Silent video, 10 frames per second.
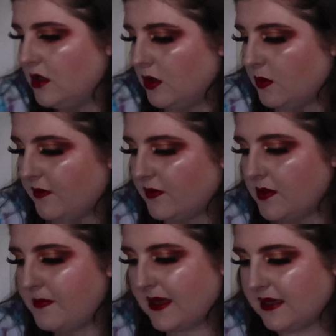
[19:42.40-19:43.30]
we've got the
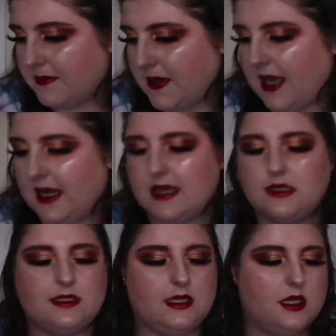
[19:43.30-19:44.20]
big
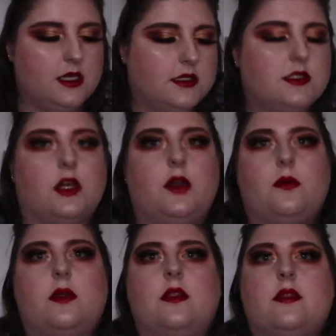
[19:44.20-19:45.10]
palette.
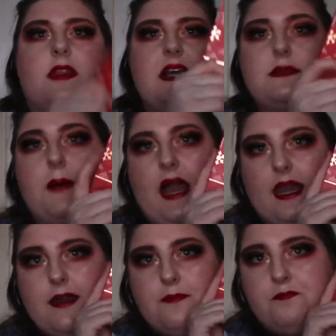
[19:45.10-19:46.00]
So this palette